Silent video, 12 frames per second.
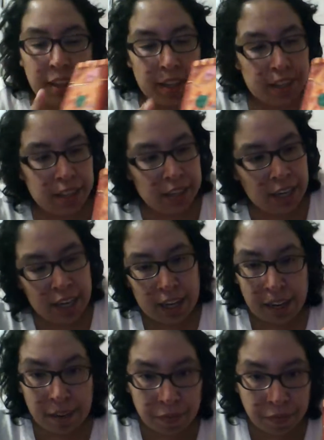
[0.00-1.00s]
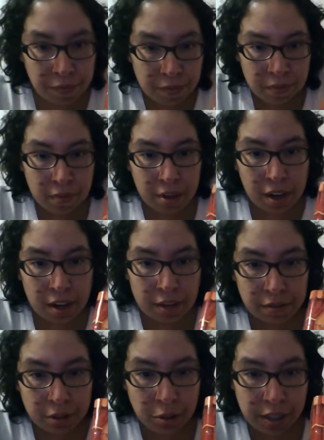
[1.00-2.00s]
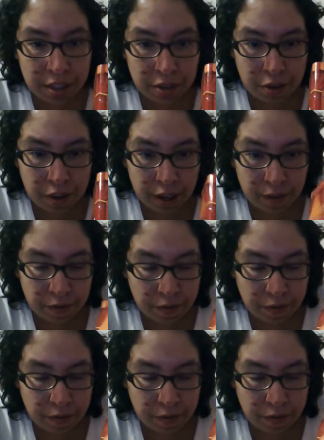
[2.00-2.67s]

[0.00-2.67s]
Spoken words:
this tin of Toy Story,